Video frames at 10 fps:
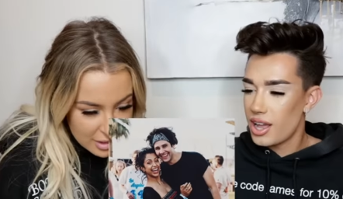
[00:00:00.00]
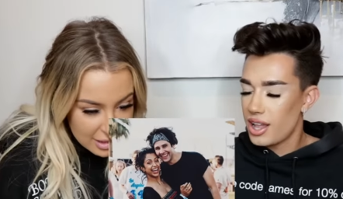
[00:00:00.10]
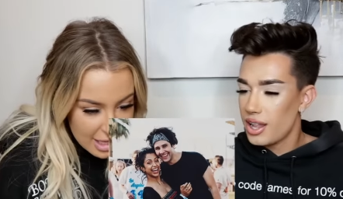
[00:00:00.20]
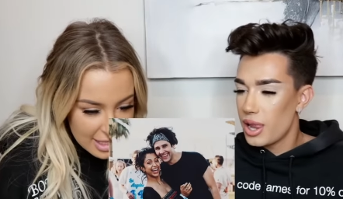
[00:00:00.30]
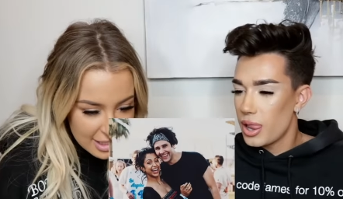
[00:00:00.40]
Speaker 1: was
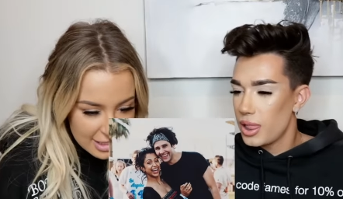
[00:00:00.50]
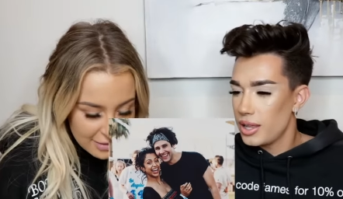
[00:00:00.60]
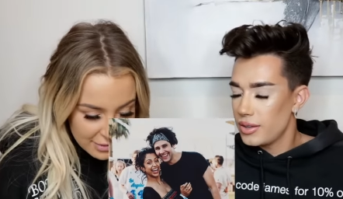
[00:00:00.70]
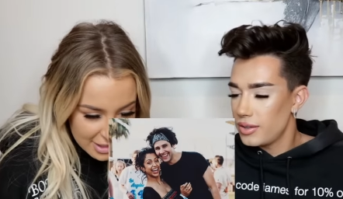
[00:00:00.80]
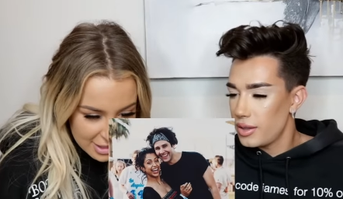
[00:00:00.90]
this Liza and
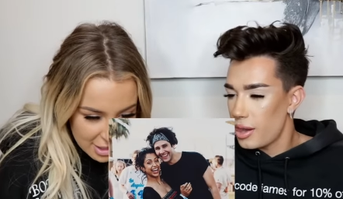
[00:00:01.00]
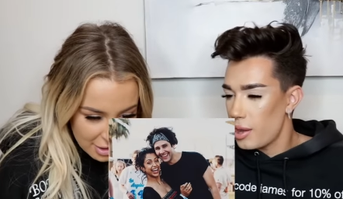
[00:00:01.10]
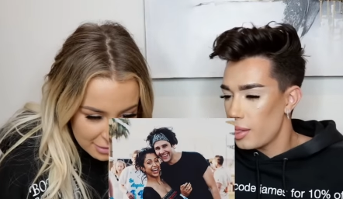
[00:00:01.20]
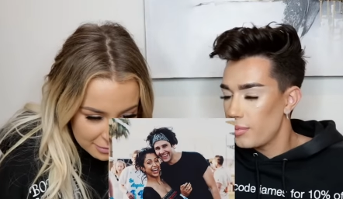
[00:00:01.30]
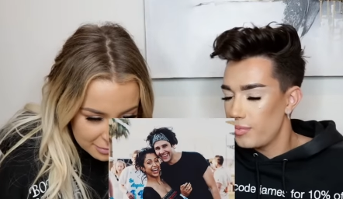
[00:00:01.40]
David this
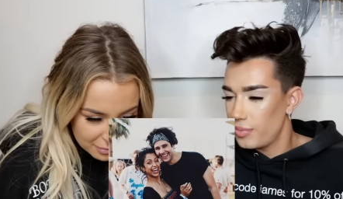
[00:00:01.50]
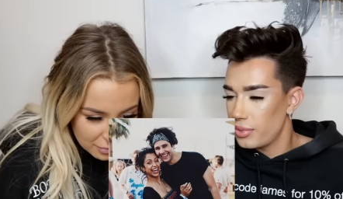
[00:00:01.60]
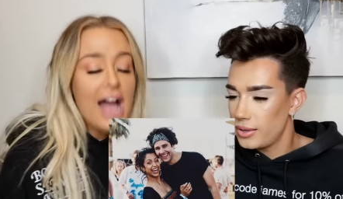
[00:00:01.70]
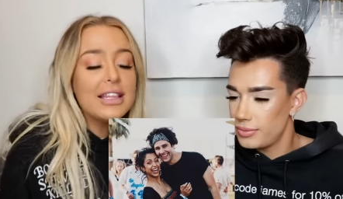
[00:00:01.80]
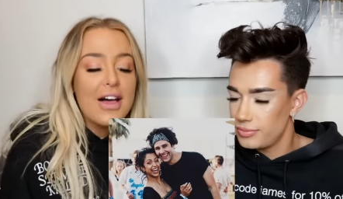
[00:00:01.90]
year? Mm -hmm.
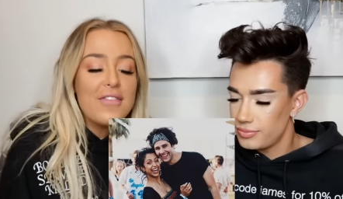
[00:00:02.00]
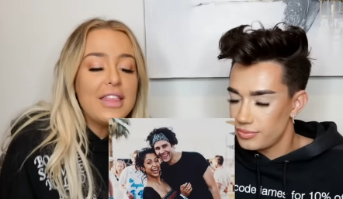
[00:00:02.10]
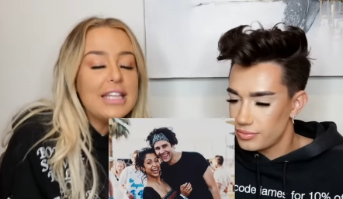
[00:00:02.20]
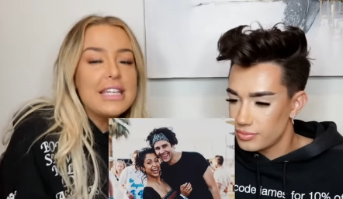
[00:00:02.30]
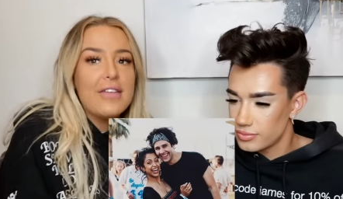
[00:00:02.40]
I love
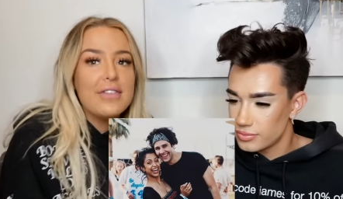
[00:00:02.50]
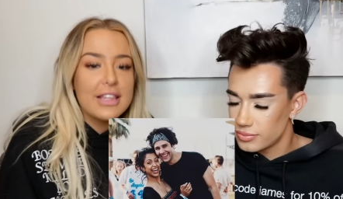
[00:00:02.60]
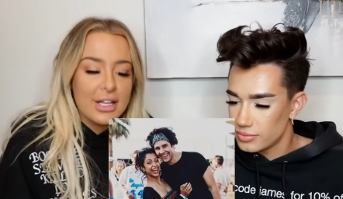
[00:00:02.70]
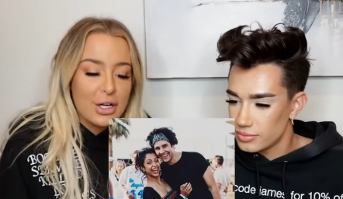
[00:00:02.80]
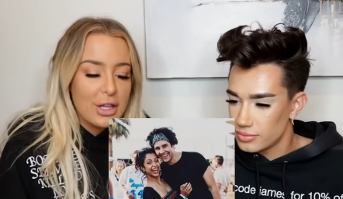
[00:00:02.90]
that David
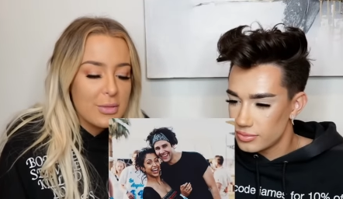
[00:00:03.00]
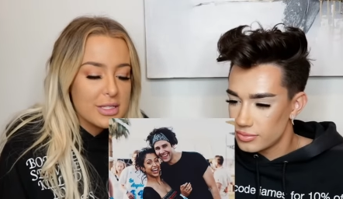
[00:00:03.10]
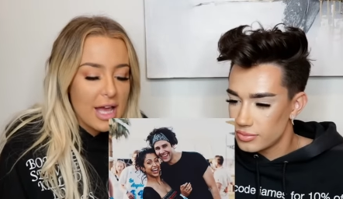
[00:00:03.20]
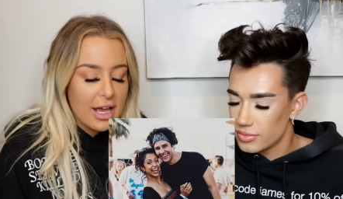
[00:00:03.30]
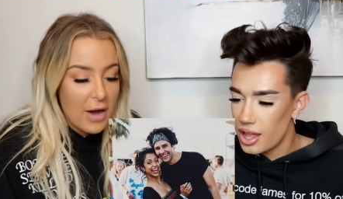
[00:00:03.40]
literally was
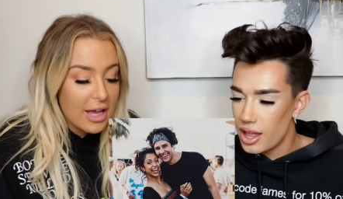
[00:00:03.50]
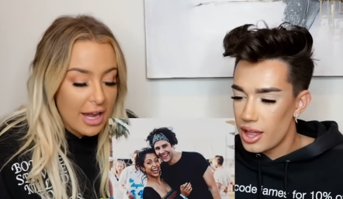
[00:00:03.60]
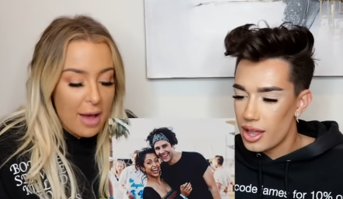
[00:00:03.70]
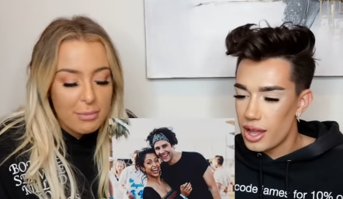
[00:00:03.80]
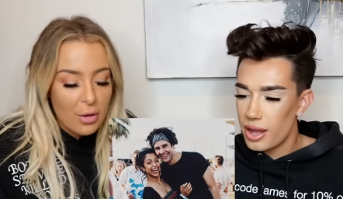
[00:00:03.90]
like, "Fuck it,
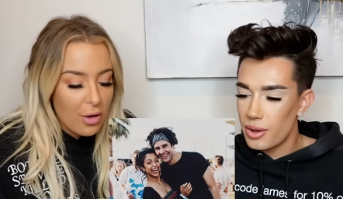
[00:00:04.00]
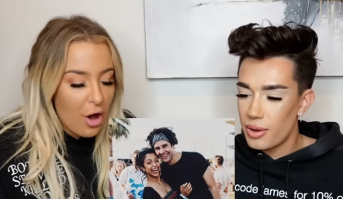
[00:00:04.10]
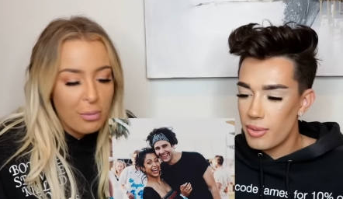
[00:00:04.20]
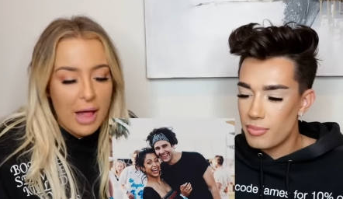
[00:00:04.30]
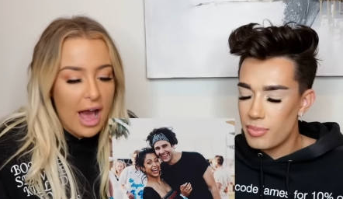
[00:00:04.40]
I'm gonna wear
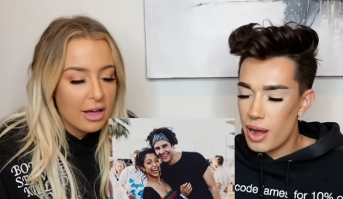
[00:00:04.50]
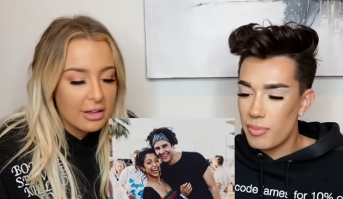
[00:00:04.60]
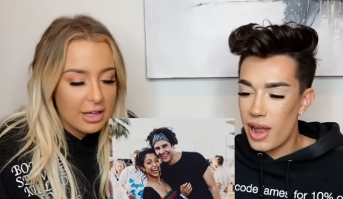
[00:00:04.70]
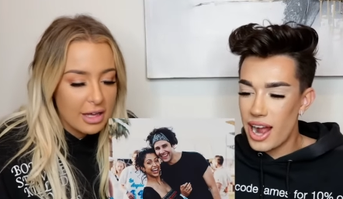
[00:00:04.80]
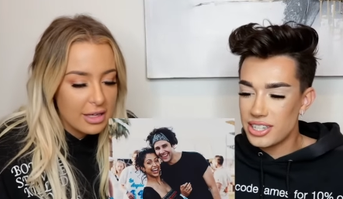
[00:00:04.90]
all black." A like,
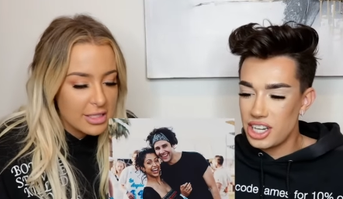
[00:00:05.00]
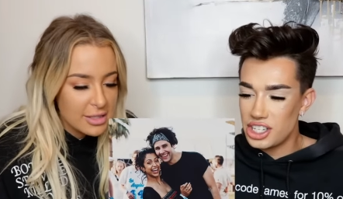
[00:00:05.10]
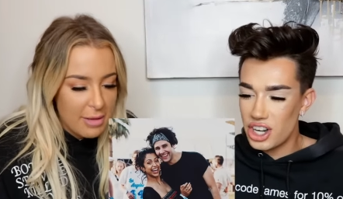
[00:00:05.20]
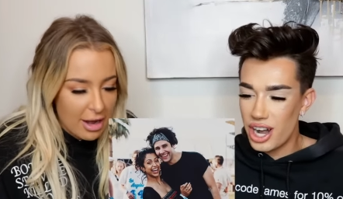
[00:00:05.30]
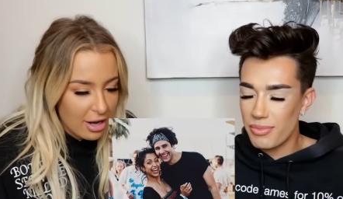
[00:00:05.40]
black it
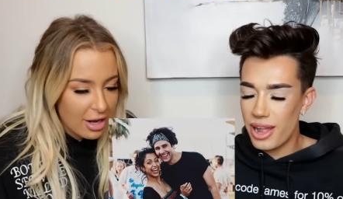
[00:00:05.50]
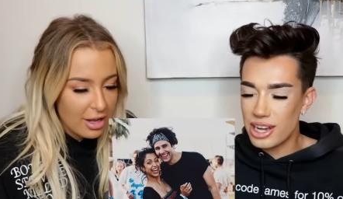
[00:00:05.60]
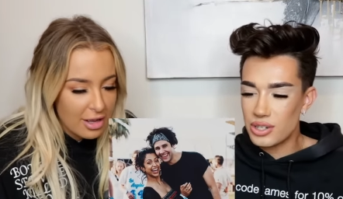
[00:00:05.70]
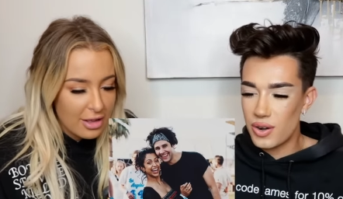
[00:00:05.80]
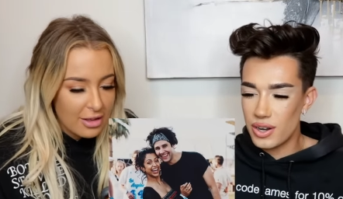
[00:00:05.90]
doesn't matter. and
Speaker 2: black
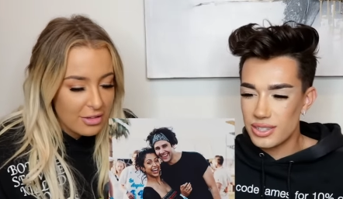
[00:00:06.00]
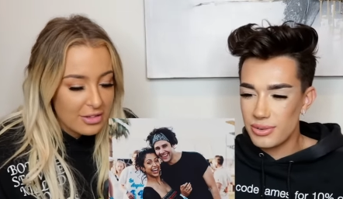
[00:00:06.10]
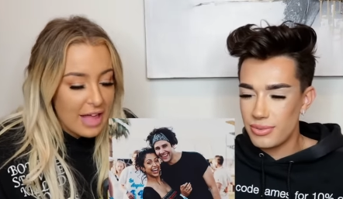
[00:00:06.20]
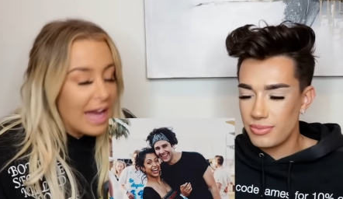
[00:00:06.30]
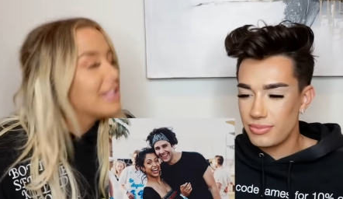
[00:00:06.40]
shorts.
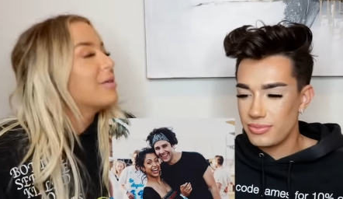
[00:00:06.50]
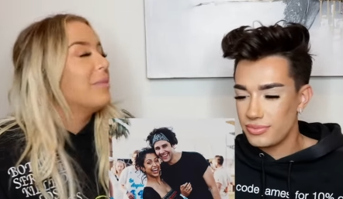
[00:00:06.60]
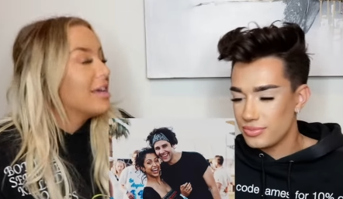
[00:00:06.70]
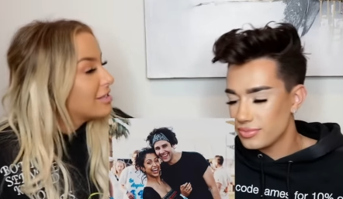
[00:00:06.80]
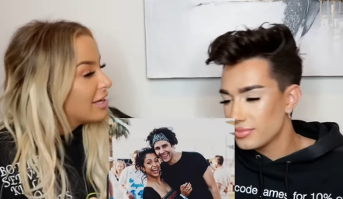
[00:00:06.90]
Like
Speaker 1: that is
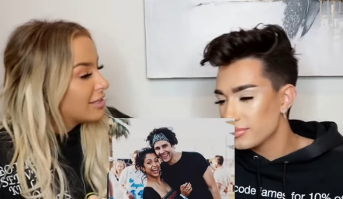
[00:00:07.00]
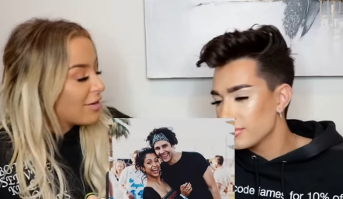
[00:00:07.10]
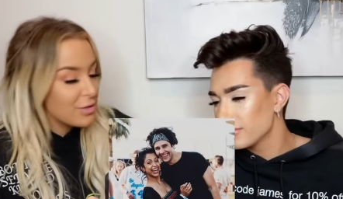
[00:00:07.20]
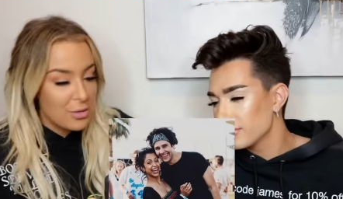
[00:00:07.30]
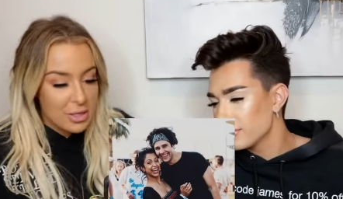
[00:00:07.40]
amazing.
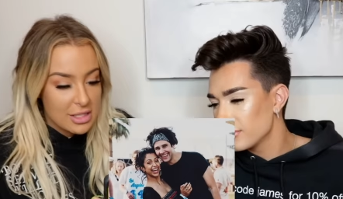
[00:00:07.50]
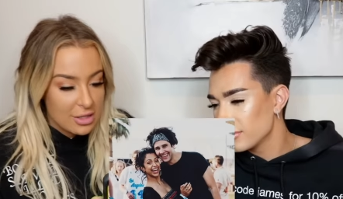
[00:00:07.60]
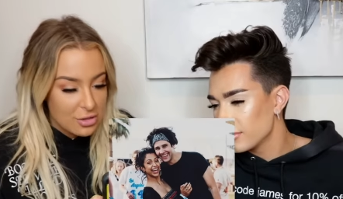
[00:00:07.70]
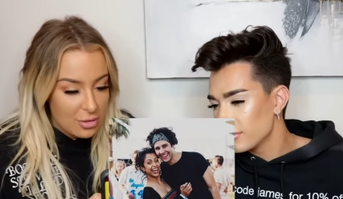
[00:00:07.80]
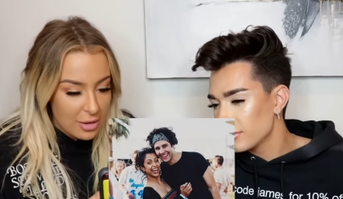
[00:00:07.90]
David Dobrik
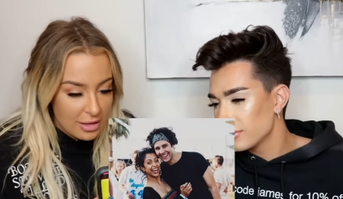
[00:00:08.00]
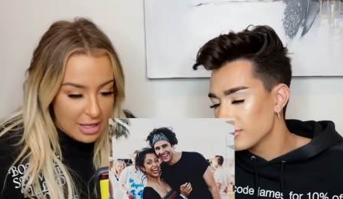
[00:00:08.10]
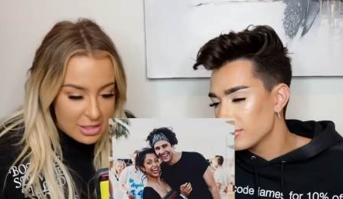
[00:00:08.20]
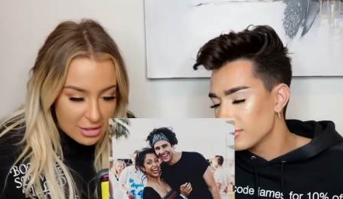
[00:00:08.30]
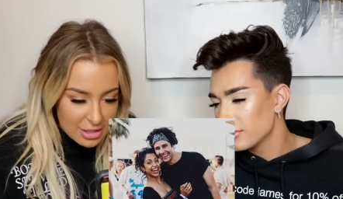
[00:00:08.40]
saying true to brand.
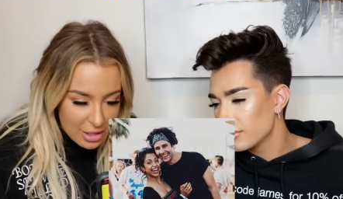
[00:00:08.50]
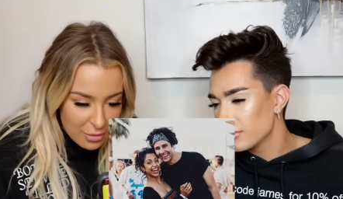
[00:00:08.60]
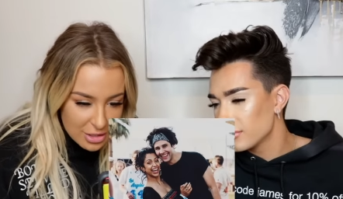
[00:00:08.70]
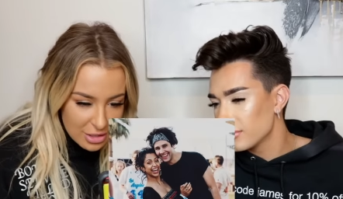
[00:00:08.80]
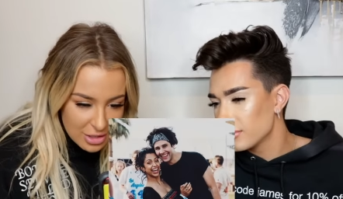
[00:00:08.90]
Liza looks cute.
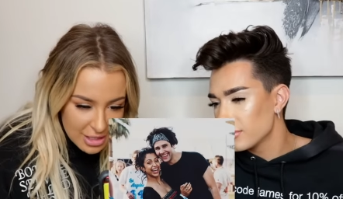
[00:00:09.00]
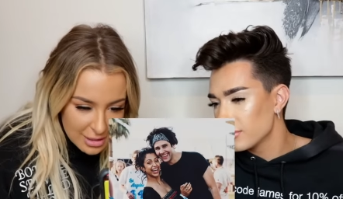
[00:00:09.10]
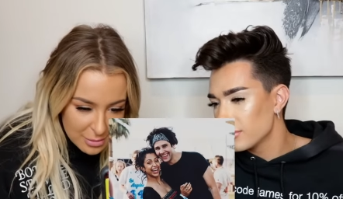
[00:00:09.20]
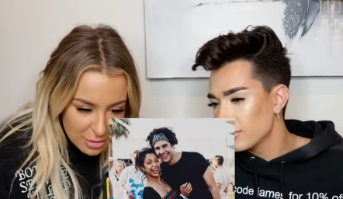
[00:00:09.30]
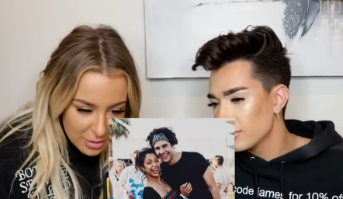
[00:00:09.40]
What's on her tits?
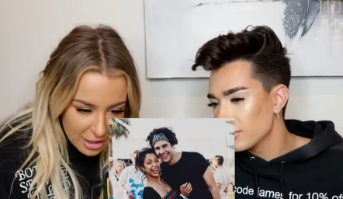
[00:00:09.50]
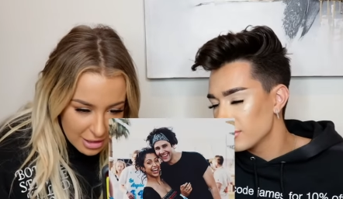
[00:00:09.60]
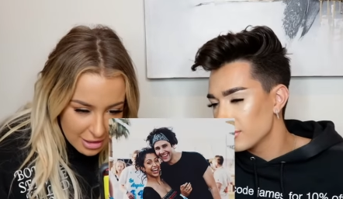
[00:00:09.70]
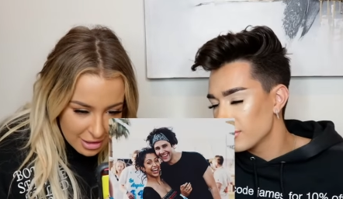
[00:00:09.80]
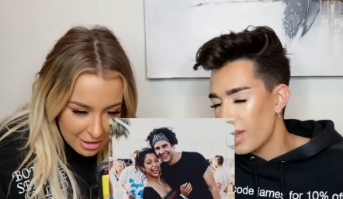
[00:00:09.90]
I'm zooming in